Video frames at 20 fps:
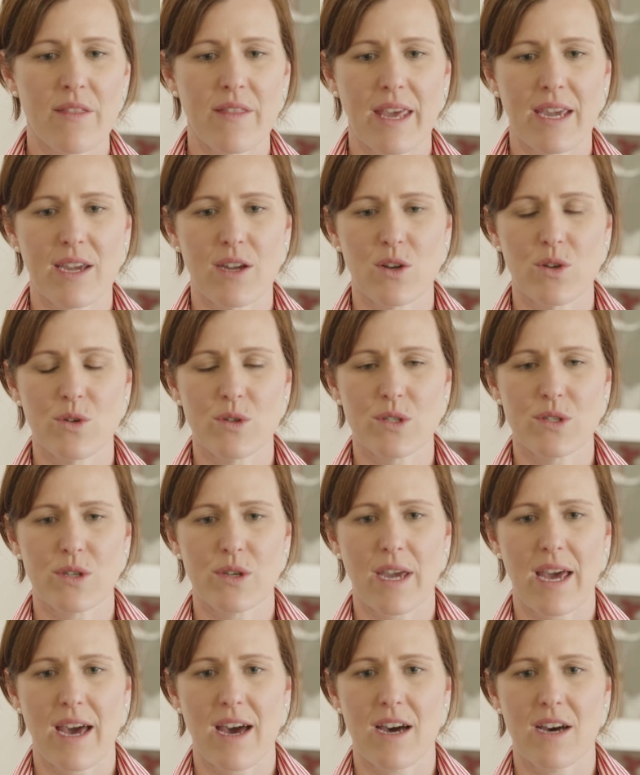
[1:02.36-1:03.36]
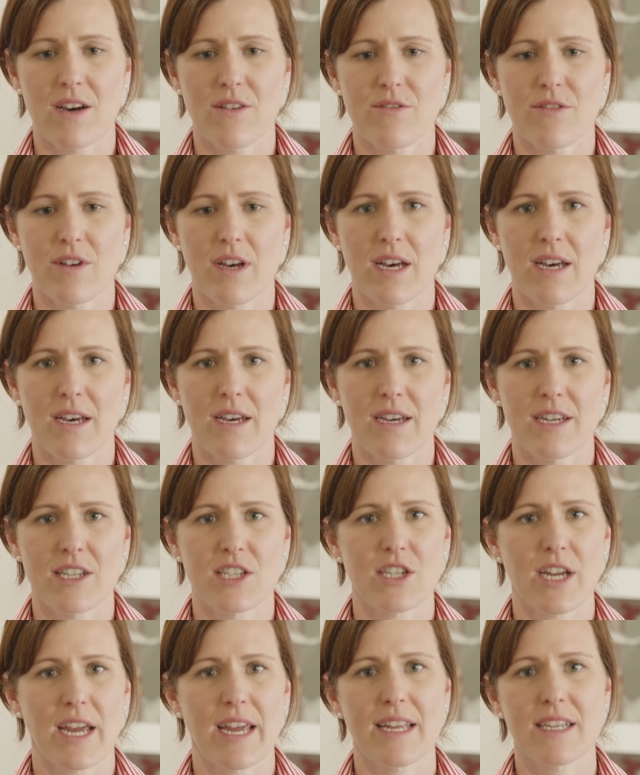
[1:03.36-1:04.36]
they can also have a
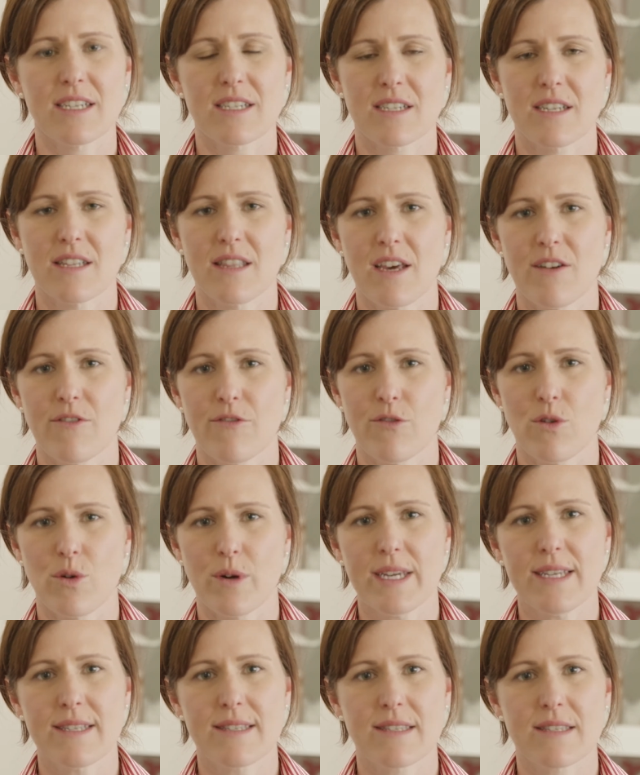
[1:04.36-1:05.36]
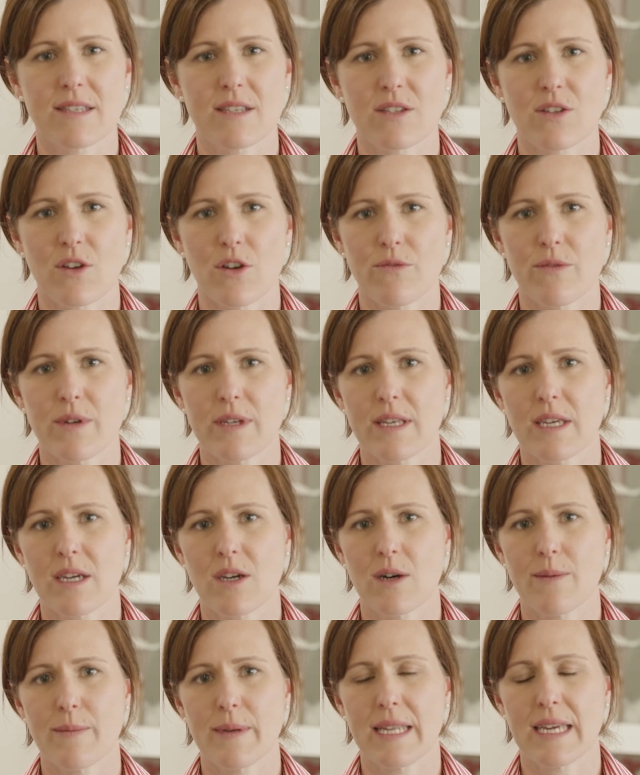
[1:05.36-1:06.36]
change to their voice, so really
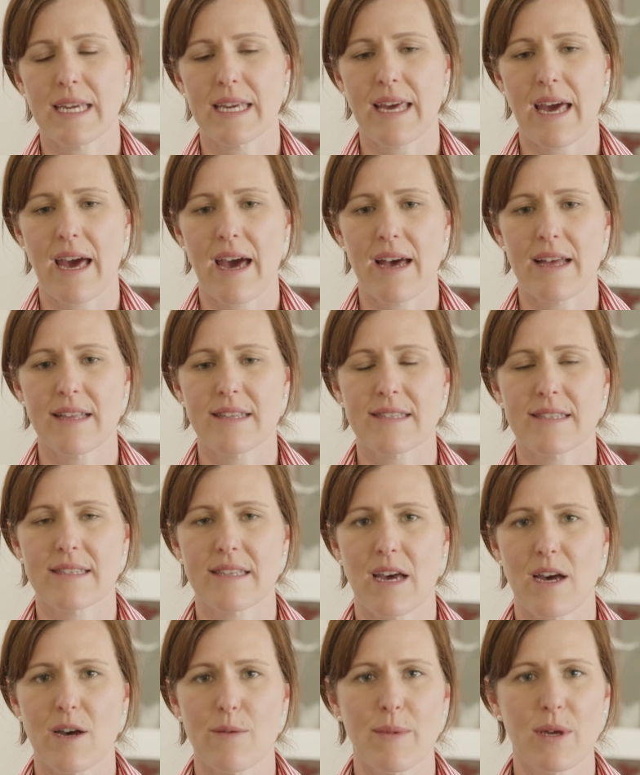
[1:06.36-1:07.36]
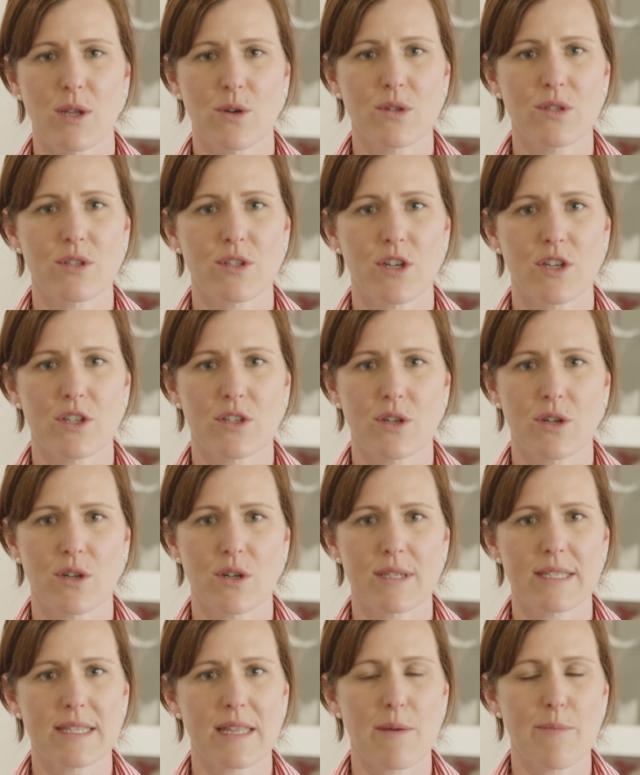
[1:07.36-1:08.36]
common in cats, um, but also
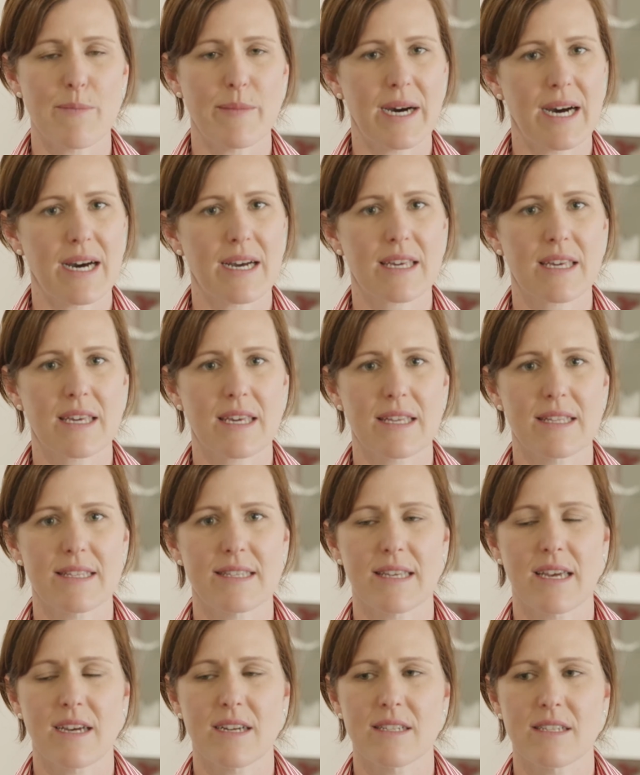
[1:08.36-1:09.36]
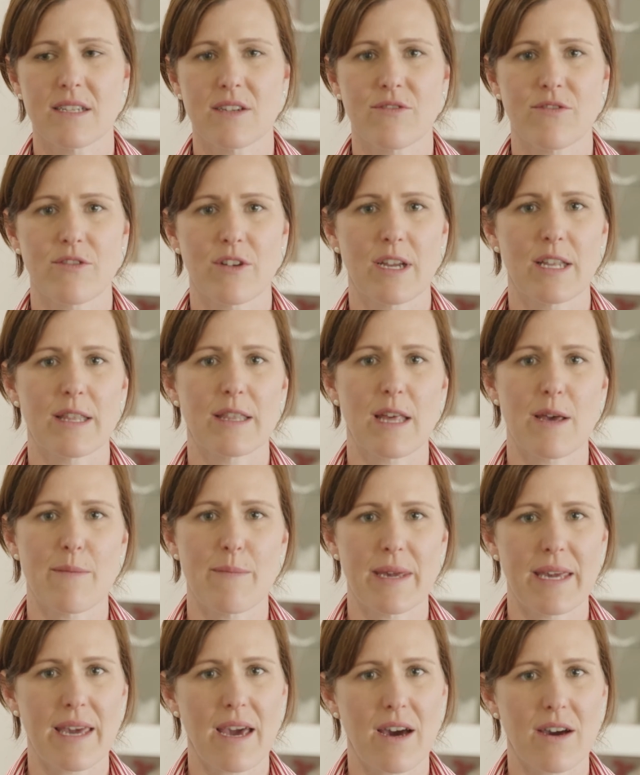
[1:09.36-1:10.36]
dogs. Their bark can sound different, their
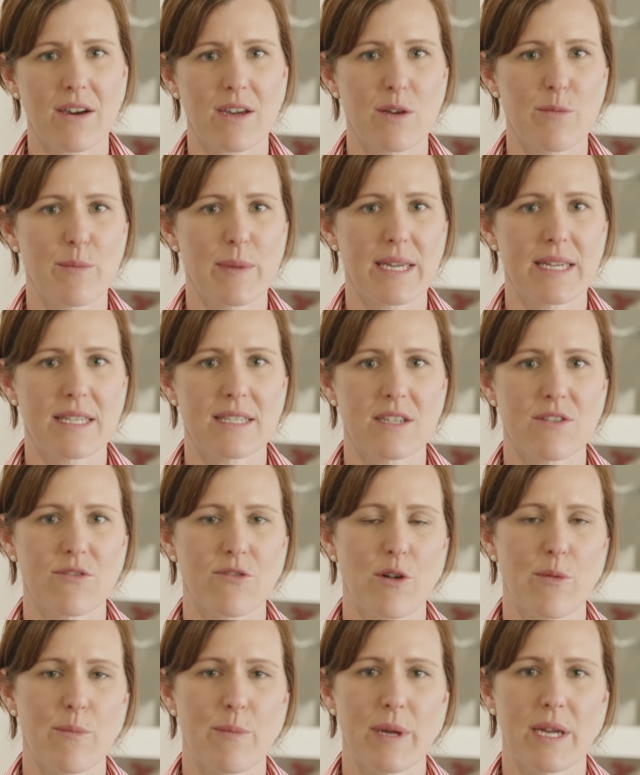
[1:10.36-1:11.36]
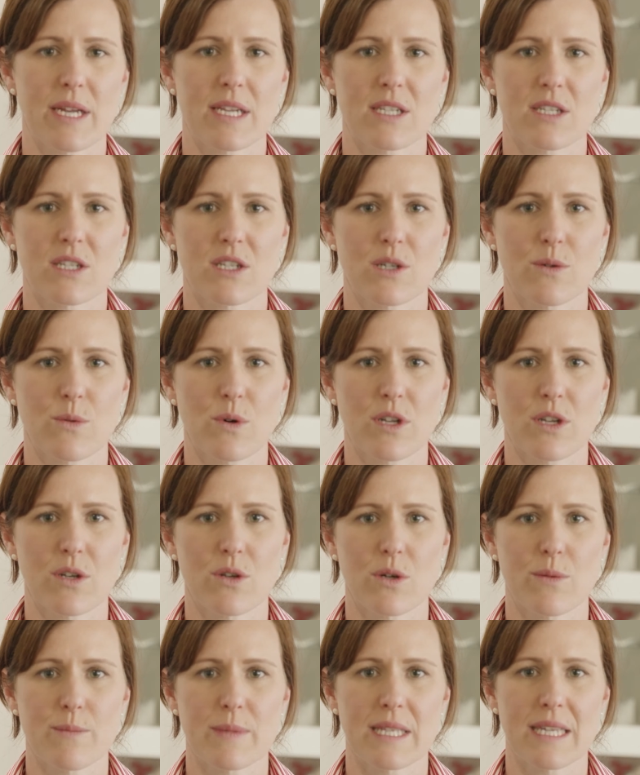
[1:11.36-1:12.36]
meow can be a different pitch to what it
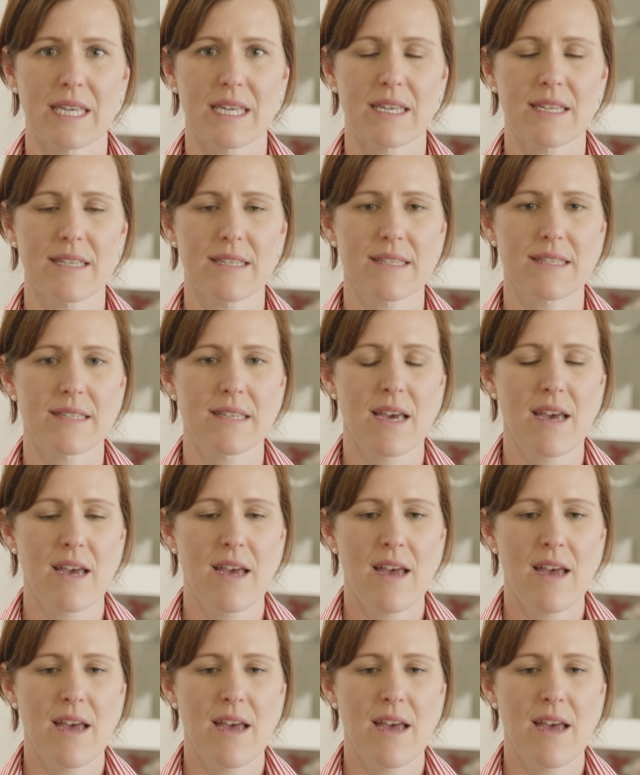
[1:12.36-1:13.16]
normally is.